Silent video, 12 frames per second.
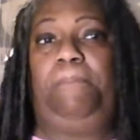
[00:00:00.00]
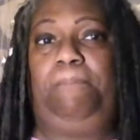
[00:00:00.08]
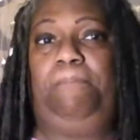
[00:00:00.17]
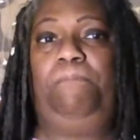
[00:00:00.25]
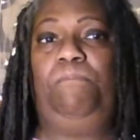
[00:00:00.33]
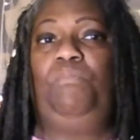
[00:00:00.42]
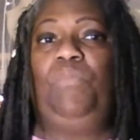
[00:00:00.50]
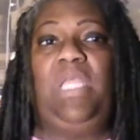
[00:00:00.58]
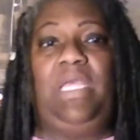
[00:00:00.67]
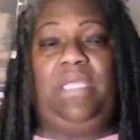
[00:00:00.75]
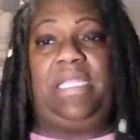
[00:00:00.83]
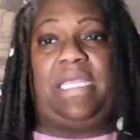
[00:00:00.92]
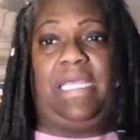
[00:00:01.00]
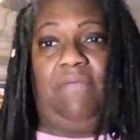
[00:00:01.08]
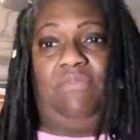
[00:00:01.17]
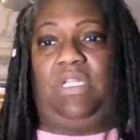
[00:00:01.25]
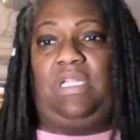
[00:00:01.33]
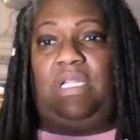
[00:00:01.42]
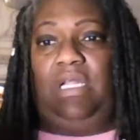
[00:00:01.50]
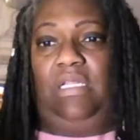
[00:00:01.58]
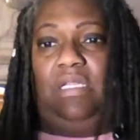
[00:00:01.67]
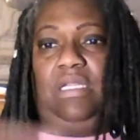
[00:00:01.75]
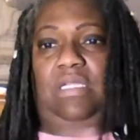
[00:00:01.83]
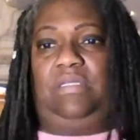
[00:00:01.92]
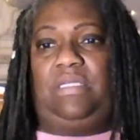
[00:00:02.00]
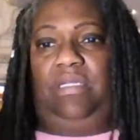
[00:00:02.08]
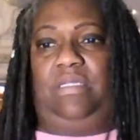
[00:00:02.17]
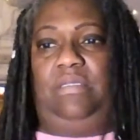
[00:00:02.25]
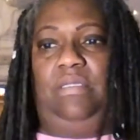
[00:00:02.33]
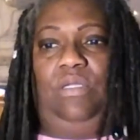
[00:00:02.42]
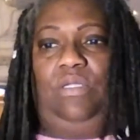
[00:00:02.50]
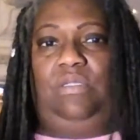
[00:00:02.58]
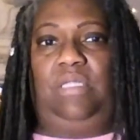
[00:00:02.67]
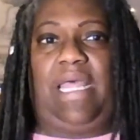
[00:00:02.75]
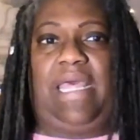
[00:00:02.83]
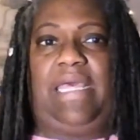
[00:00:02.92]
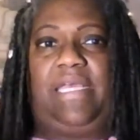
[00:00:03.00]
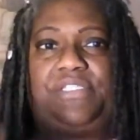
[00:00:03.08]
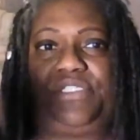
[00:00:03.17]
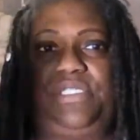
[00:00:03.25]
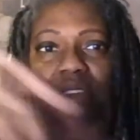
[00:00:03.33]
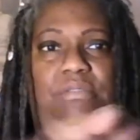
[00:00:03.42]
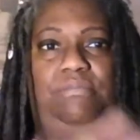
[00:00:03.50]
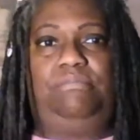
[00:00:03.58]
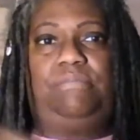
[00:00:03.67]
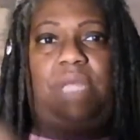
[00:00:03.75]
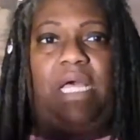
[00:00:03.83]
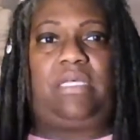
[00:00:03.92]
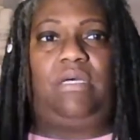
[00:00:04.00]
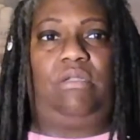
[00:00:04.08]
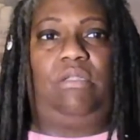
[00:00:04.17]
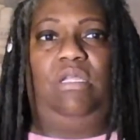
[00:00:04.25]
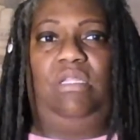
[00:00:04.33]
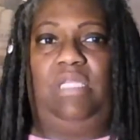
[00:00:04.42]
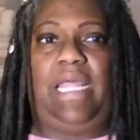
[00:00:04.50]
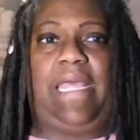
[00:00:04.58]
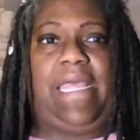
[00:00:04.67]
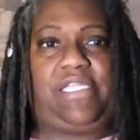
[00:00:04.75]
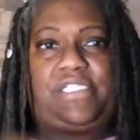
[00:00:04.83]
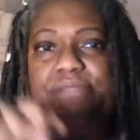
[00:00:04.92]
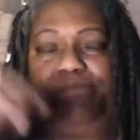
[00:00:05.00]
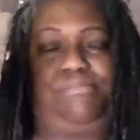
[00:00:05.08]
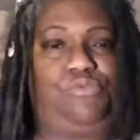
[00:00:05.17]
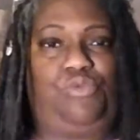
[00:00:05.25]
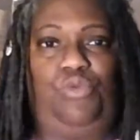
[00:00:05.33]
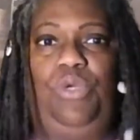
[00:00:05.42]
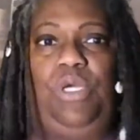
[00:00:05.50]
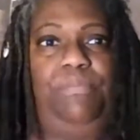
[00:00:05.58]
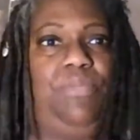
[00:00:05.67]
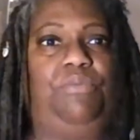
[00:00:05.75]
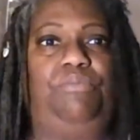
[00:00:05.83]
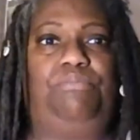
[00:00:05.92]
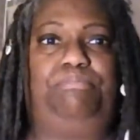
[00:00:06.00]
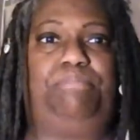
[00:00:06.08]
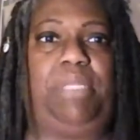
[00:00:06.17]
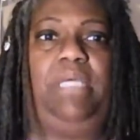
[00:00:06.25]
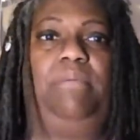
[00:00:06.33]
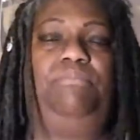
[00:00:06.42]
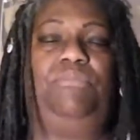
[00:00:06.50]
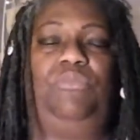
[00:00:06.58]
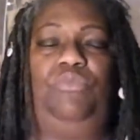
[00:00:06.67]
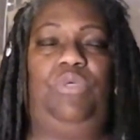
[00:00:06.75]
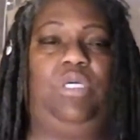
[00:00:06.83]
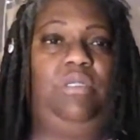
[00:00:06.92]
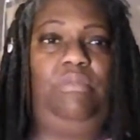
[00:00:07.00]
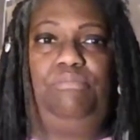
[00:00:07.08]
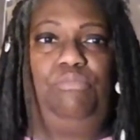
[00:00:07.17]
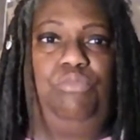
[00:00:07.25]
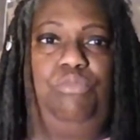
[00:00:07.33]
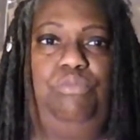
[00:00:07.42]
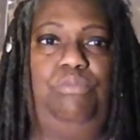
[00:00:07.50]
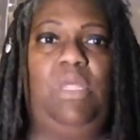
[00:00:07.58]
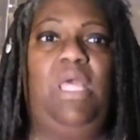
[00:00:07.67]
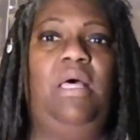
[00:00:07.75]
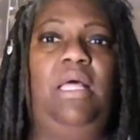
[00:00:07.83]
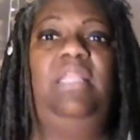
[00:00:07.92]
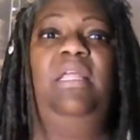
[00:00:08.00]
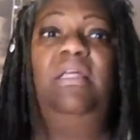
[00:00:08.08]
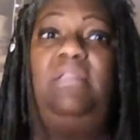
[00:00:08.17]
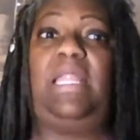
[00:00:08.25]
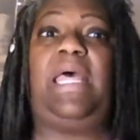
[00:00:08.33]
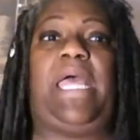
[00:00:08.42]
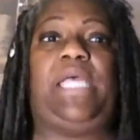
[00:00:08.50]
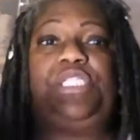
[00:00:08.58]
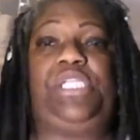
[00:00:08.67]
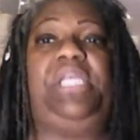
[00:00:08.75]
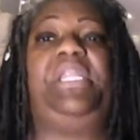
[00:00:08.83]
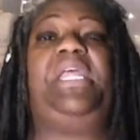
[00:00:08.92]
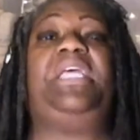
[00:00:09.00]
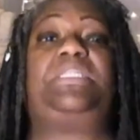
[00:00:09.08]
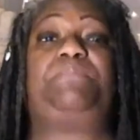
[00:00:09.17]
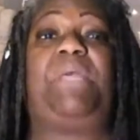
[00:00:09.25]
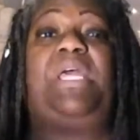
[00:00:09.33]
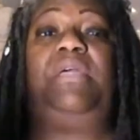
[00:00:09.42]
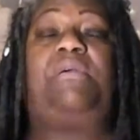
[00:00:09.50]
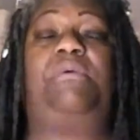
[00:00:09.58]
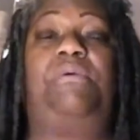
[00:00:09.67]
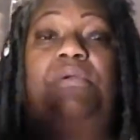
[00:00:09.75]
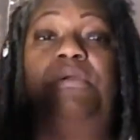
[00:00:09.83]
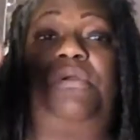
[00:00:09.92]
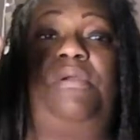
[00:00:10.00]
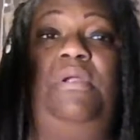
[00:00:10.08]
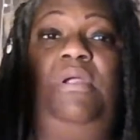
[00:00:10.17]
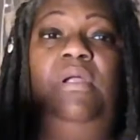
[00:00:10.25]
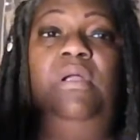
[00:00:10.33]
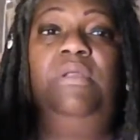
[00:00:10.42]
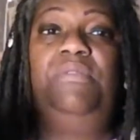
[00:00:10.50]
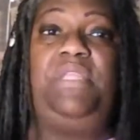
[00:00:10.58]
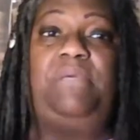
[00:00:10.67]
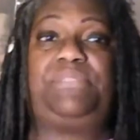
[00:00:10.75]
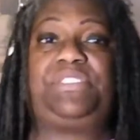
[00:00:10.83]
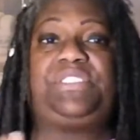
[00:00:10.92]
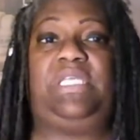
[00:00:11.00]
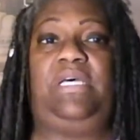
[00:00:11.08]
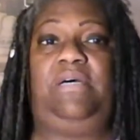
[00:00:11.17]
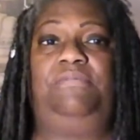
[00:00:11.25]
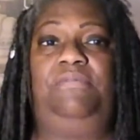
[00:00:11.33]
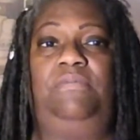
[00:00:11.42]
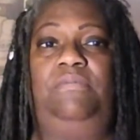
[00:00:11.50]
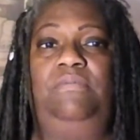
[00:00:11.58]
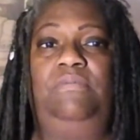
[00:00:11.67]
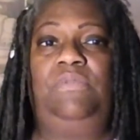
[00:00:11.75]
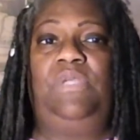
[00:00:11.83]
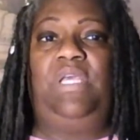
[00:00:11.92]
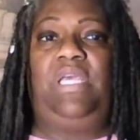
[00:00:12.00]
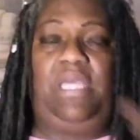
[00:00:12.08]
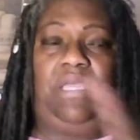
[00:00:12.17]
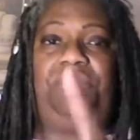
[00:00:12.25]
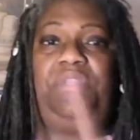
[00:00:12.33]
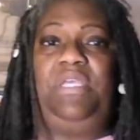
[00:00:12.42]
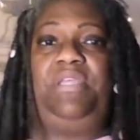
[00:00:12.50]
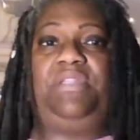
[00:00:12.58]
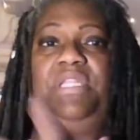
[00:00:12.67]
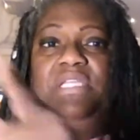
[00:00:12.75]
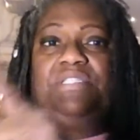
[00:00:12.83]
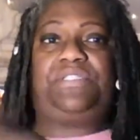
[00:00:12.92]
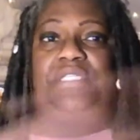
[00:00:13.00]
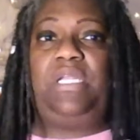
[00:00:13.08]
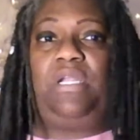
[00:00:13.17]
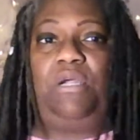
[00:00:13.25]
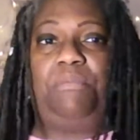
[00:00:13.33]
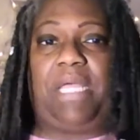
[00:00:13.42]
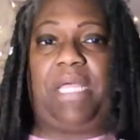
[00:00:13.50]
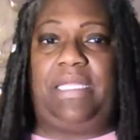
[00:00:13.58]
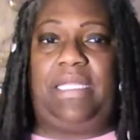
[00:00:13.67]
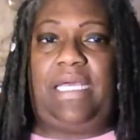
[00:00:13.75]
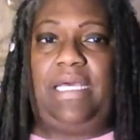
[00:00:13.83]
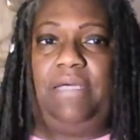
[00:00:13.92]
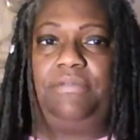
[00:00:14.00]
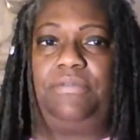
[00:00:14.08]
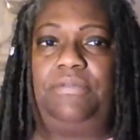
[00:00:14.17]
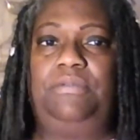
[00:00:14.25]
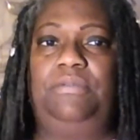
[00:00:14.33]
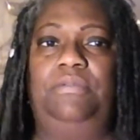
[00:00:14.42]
Hmm. And they have a little lash. I call it a little lash whip. Yeah, well, a little lash, and they spank her themselves, and then they send her back in the house